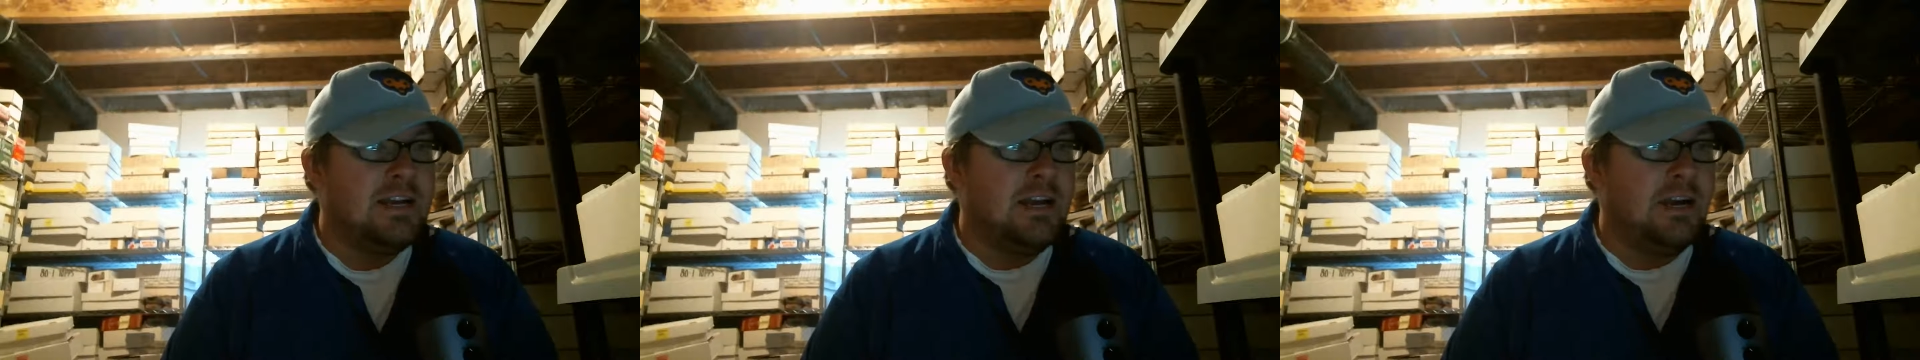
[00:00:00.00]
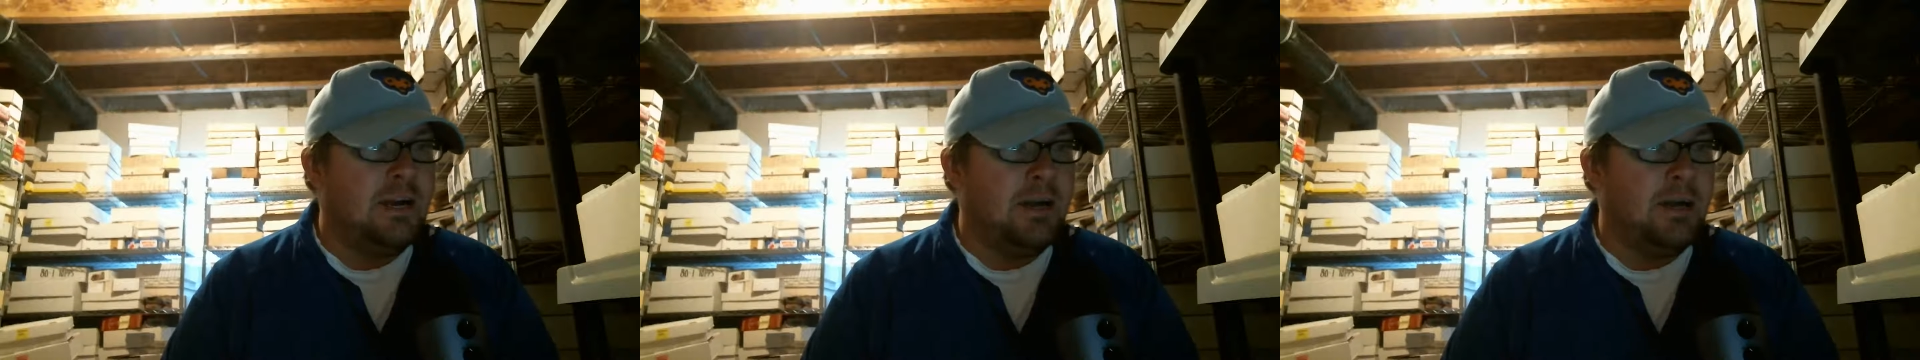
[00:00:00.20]

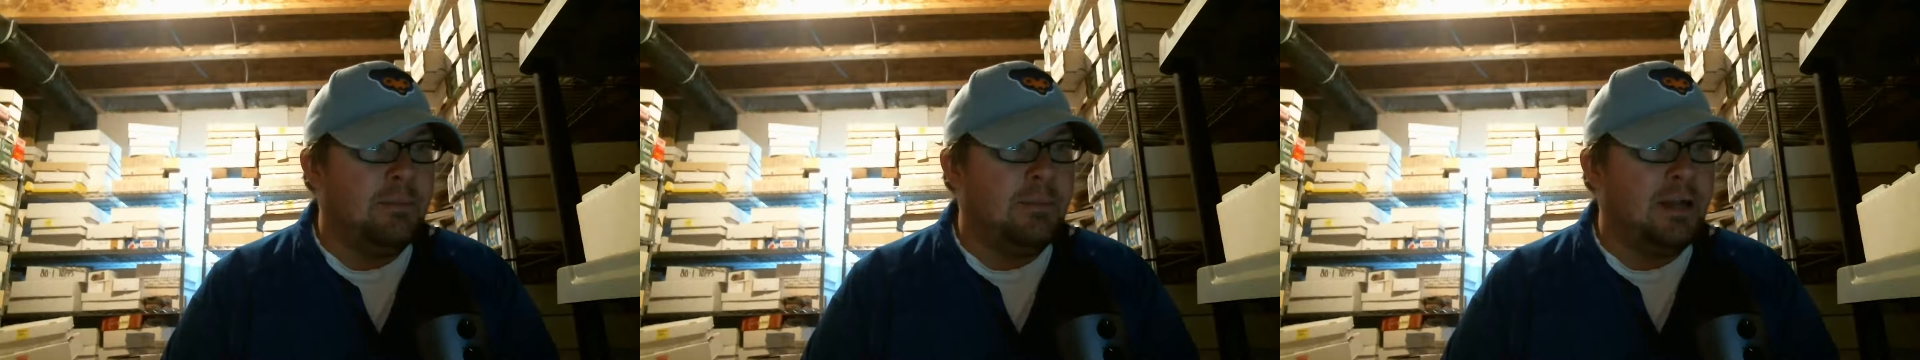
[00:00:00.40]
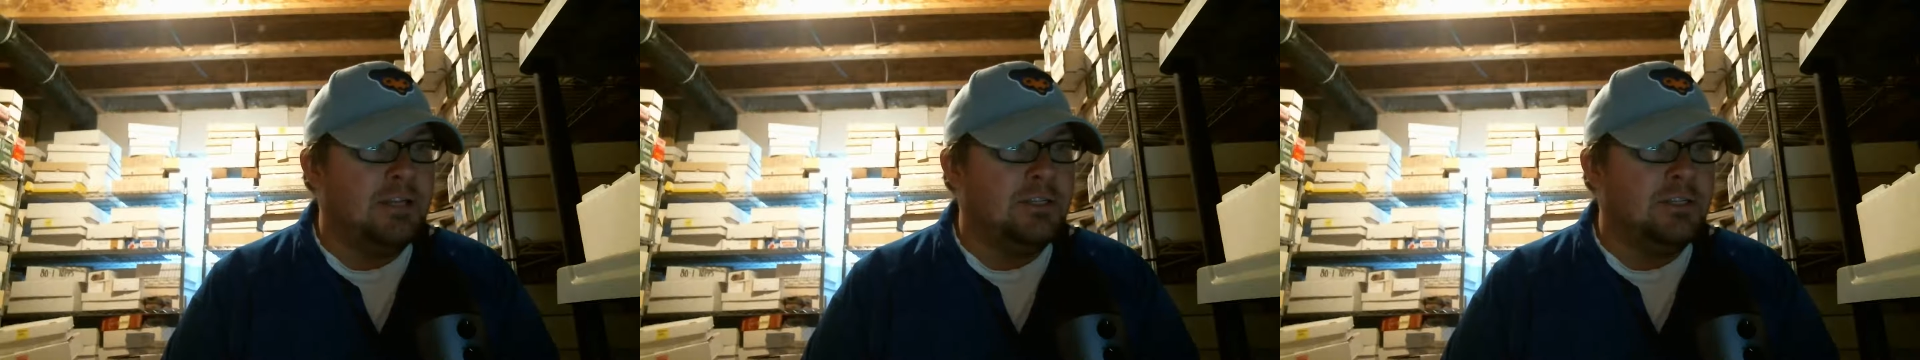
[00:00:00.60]

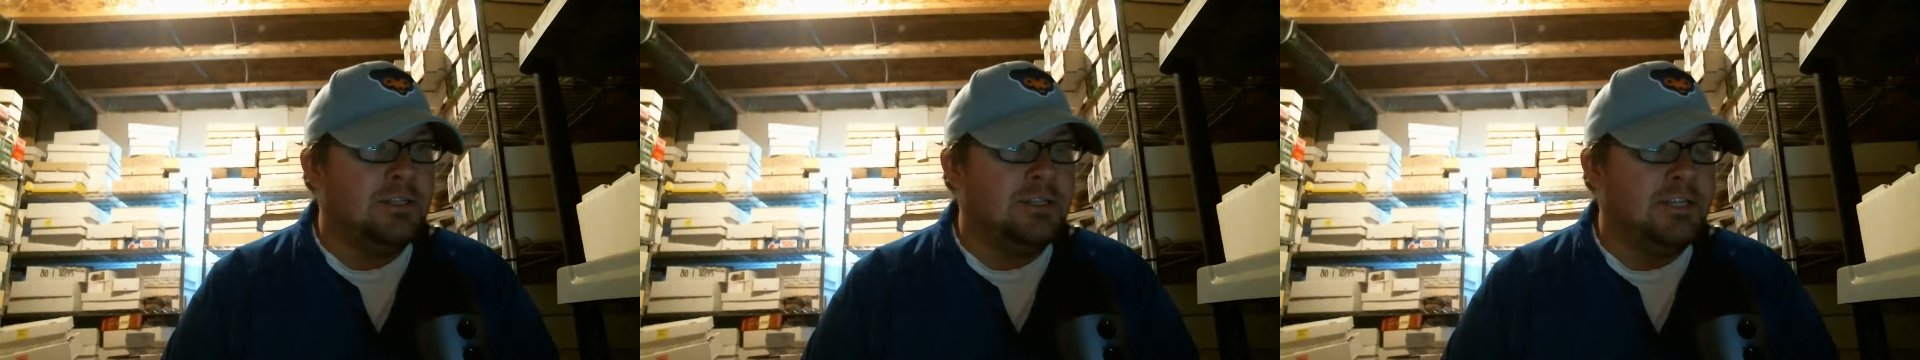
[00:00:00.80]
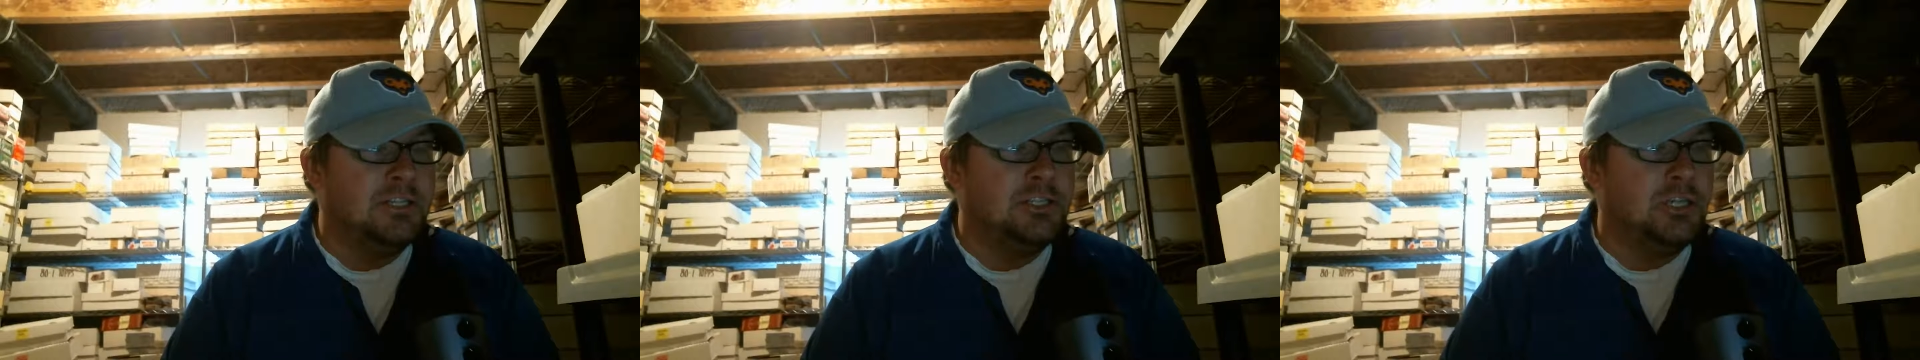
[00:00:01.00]
I
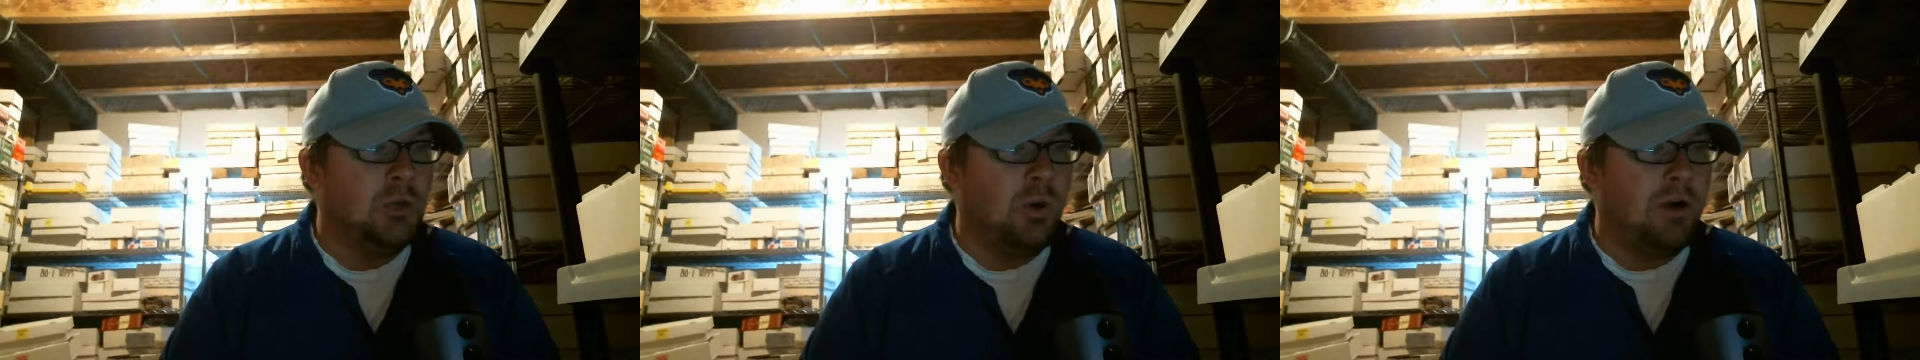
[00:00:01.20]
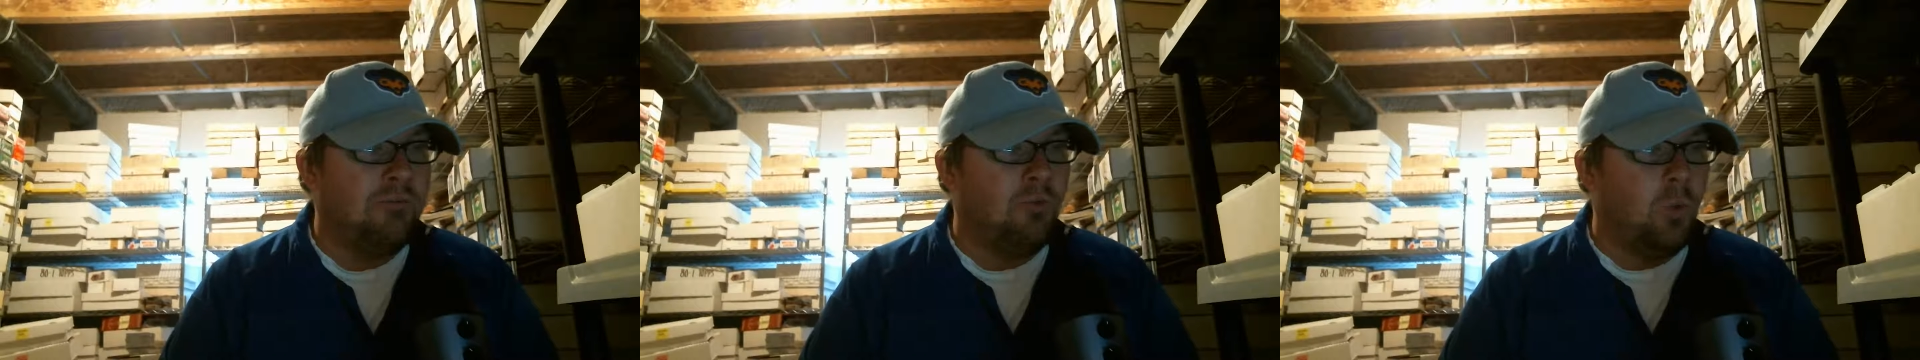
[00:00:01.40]
did show
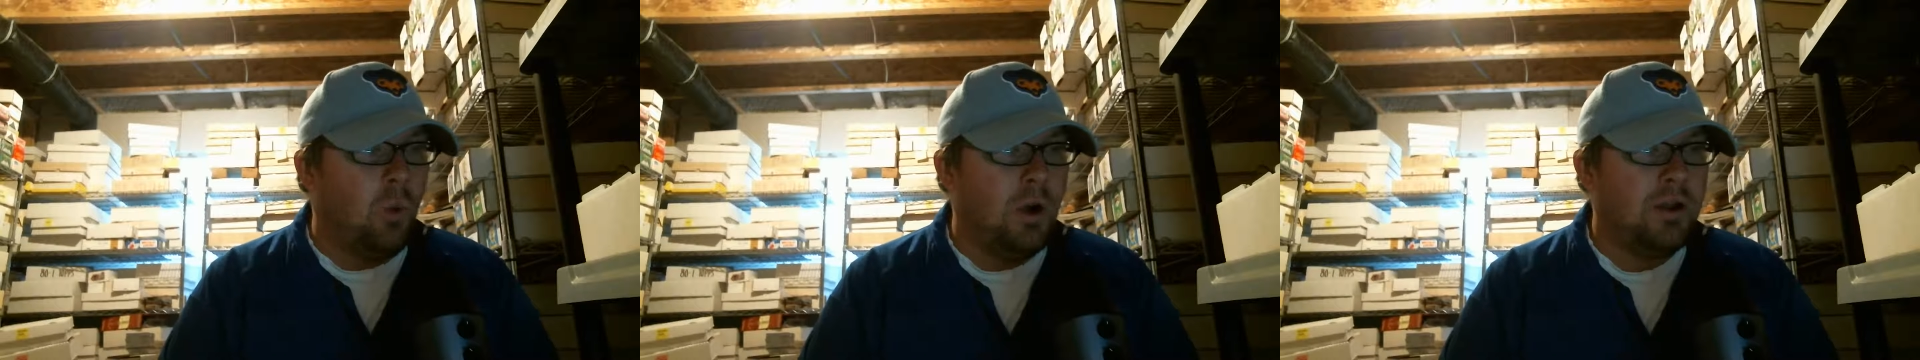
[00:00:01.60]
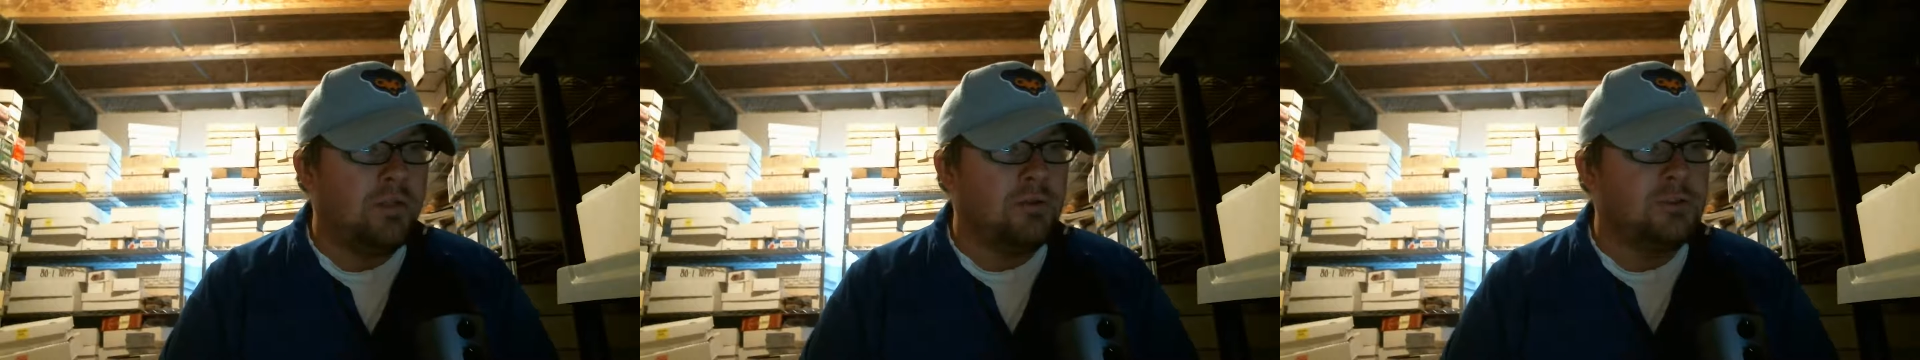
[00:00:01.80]
off
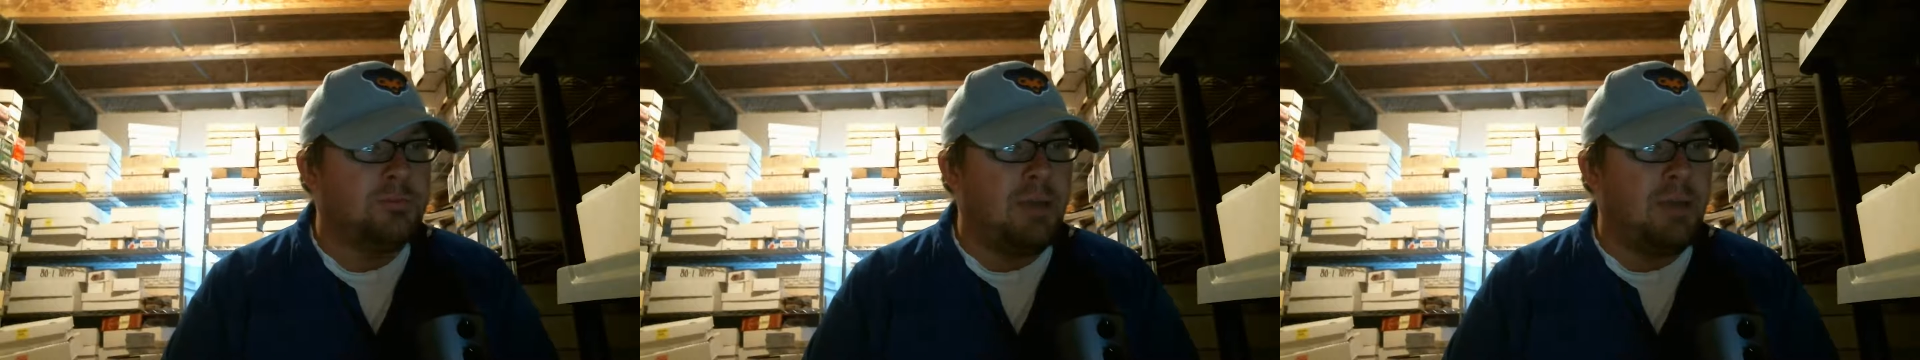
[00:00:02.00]
one of those